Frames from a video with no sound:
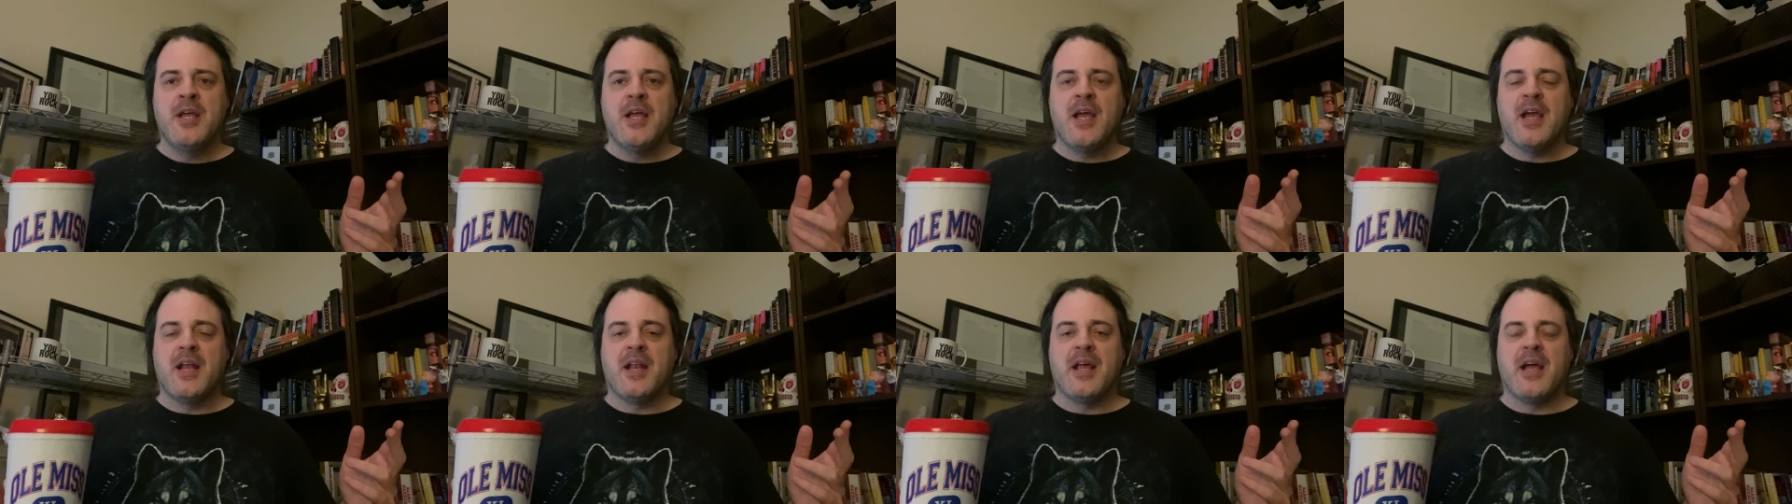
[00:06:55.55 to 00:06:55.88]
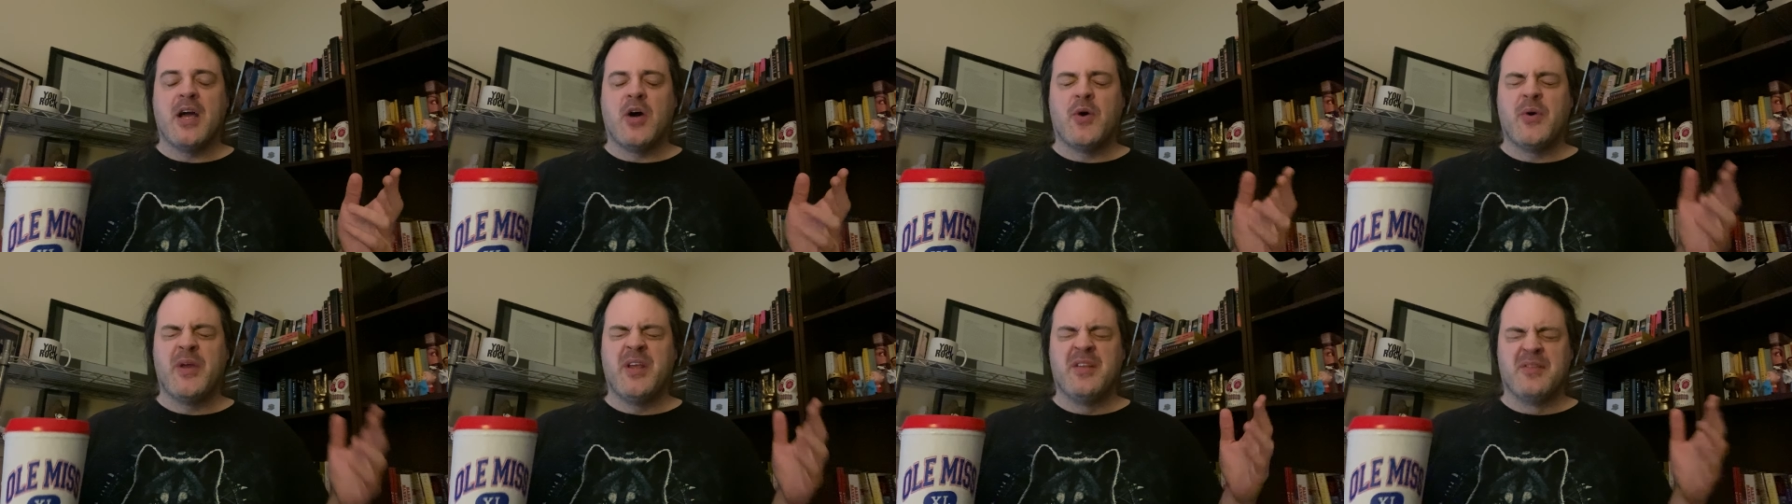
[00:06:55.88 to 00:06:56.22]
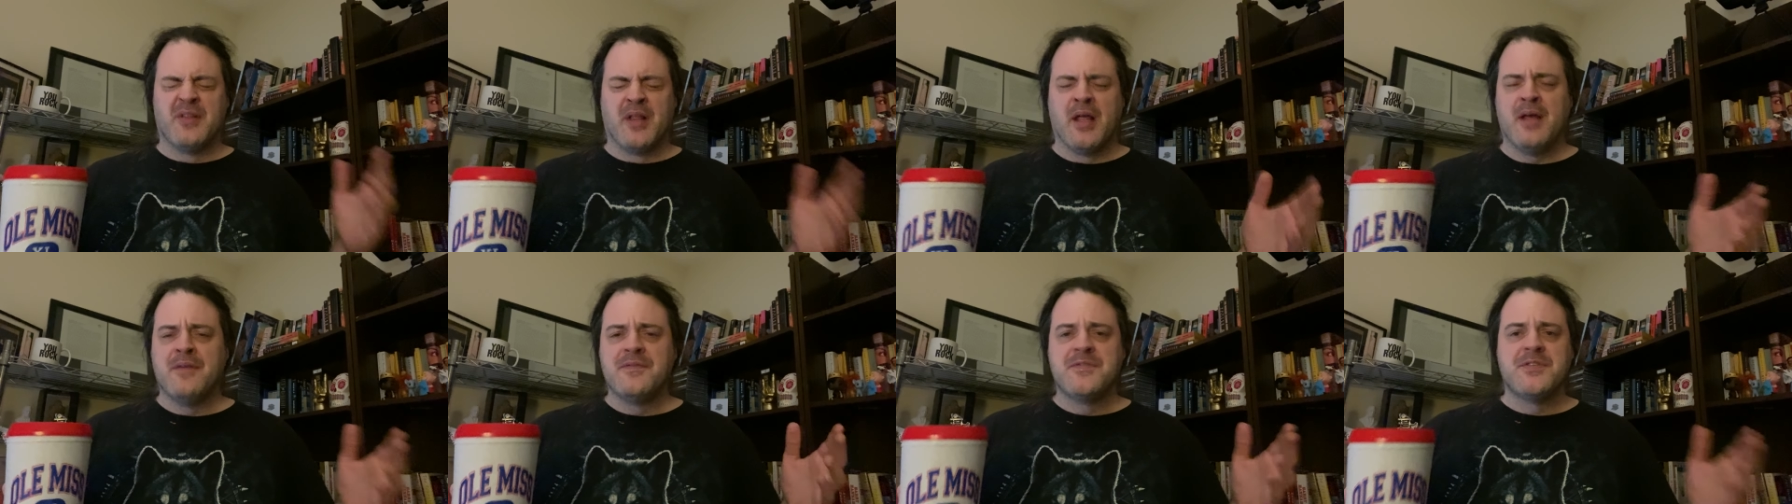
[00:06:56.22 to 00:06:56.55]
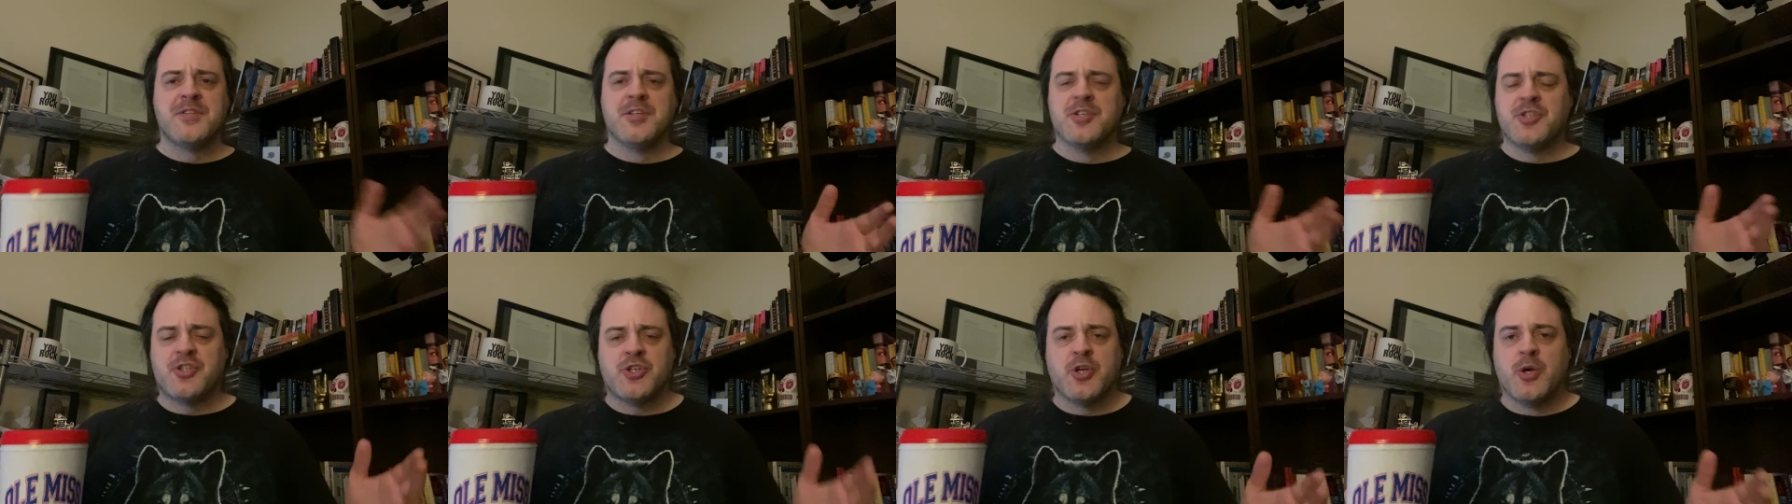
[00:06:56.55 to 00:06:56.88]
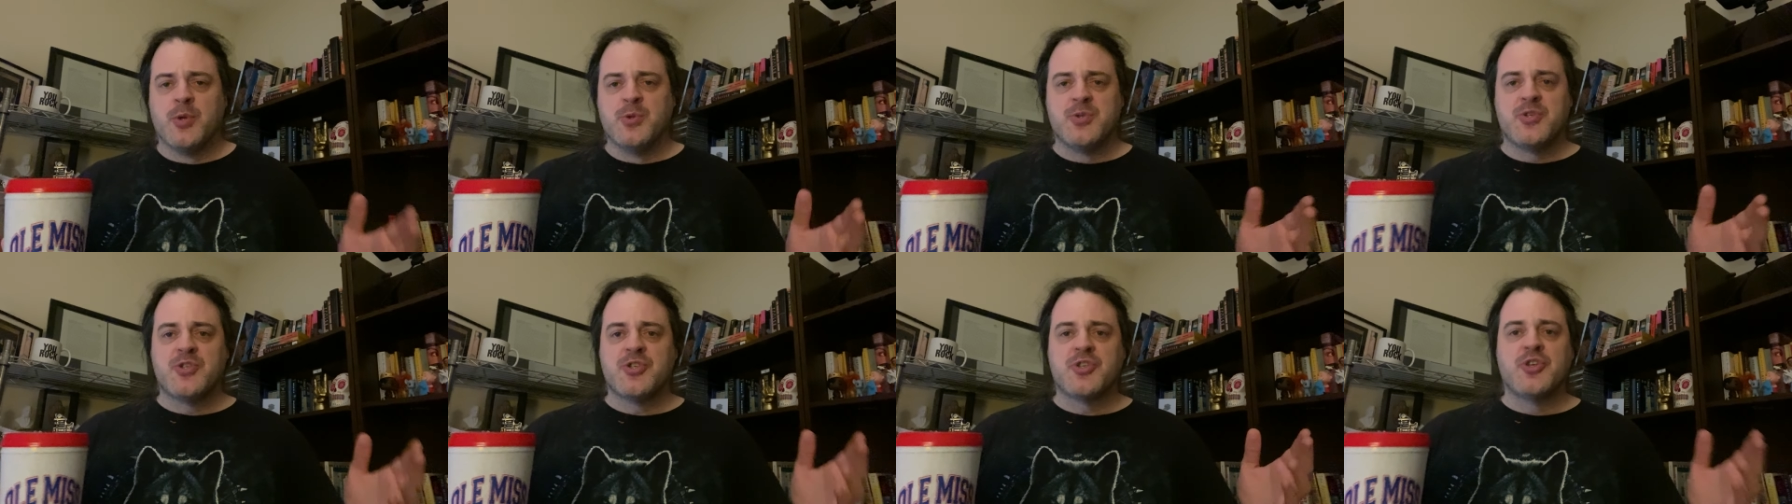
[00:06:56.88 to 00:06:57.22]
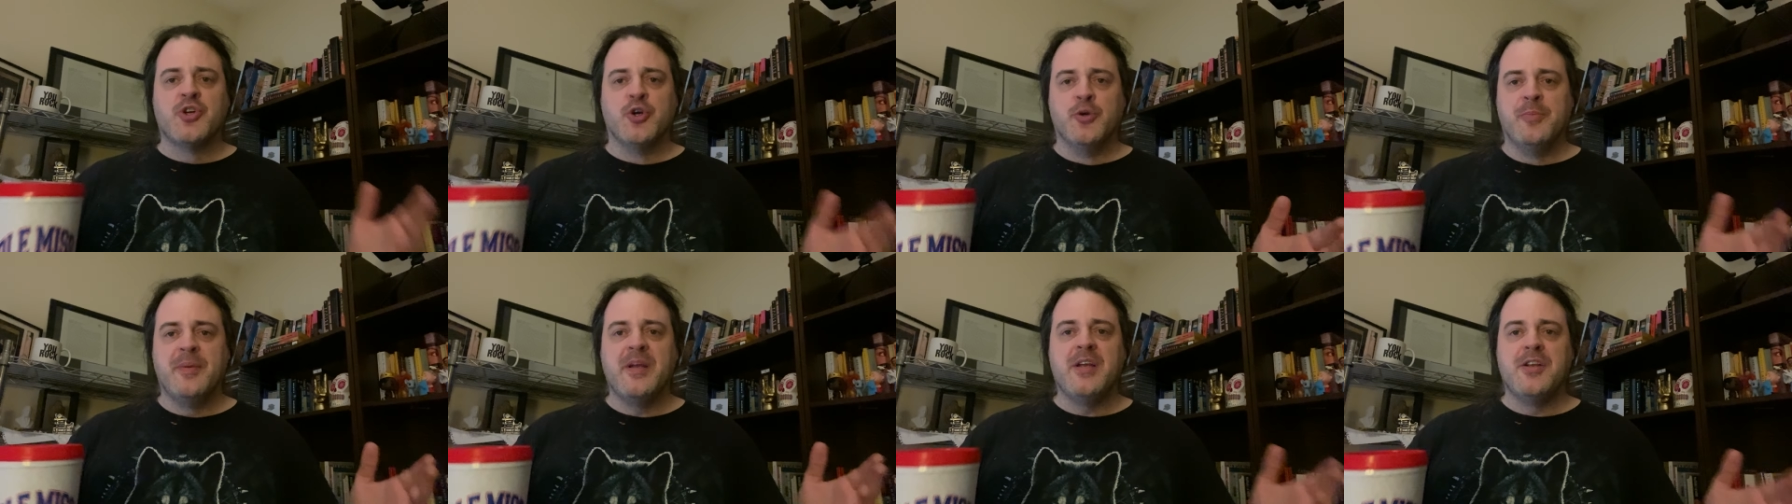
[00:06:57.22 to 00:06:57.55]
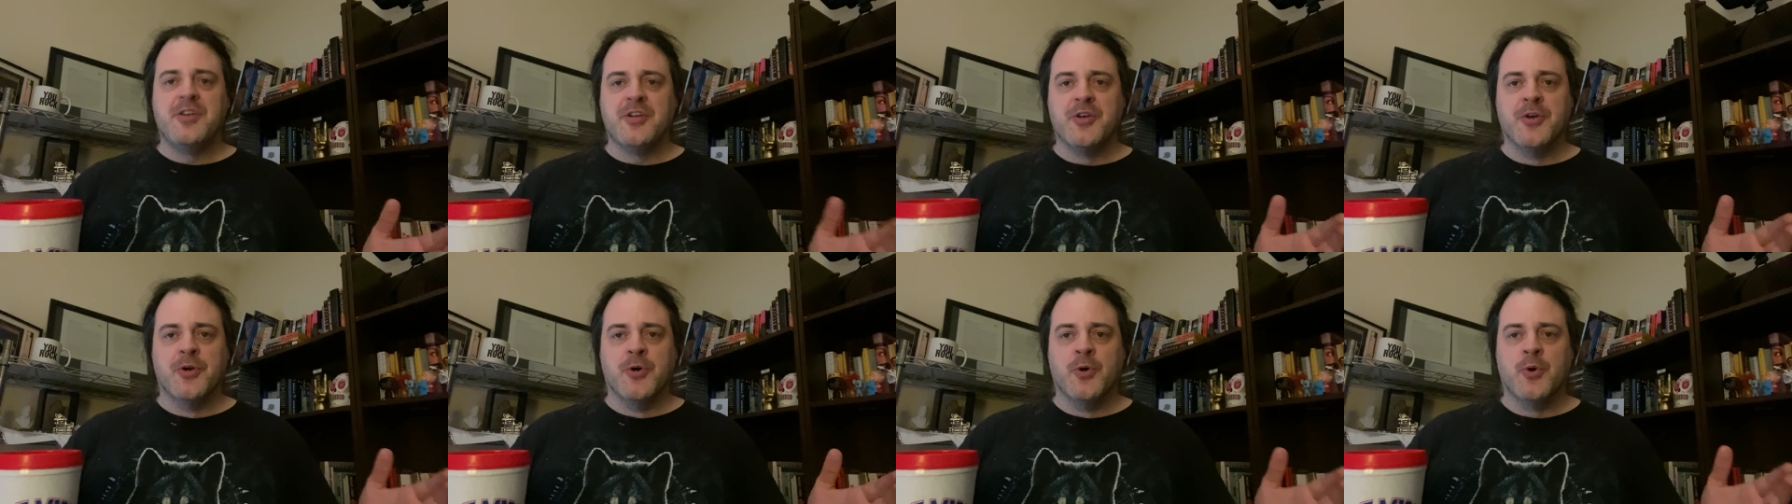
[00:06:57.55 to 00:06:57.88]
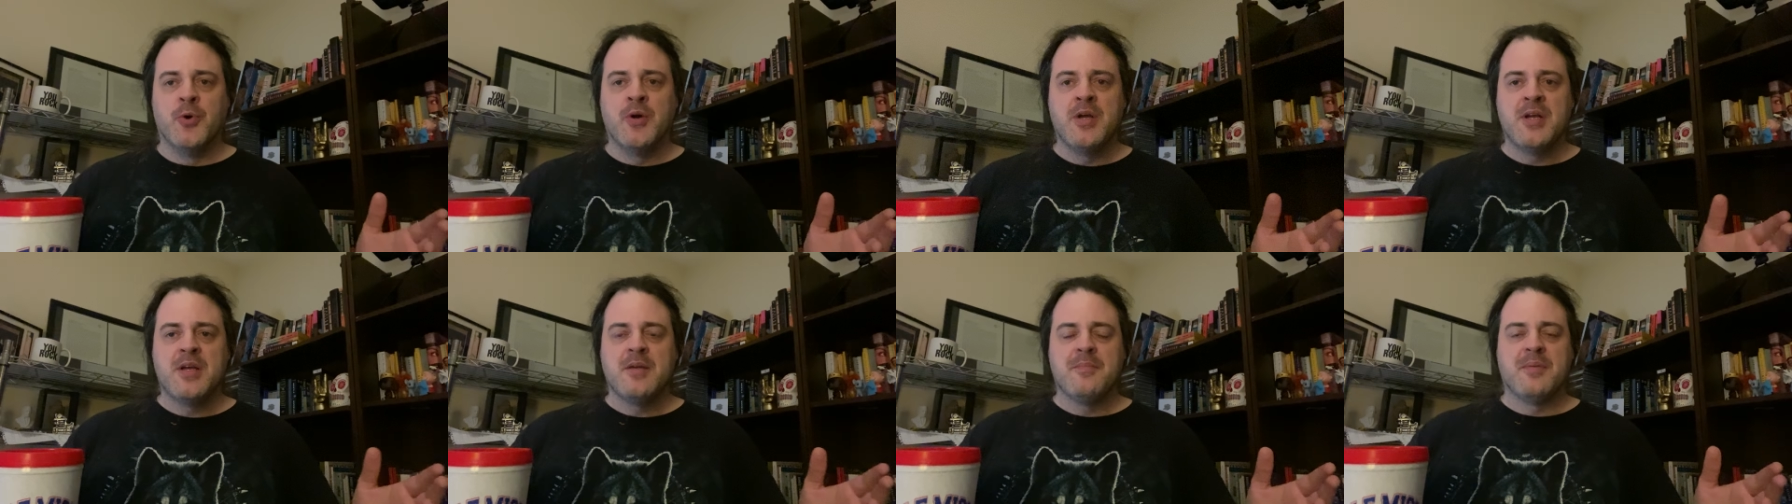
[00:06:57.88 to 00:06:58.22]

and how he loves the show Scooby Doo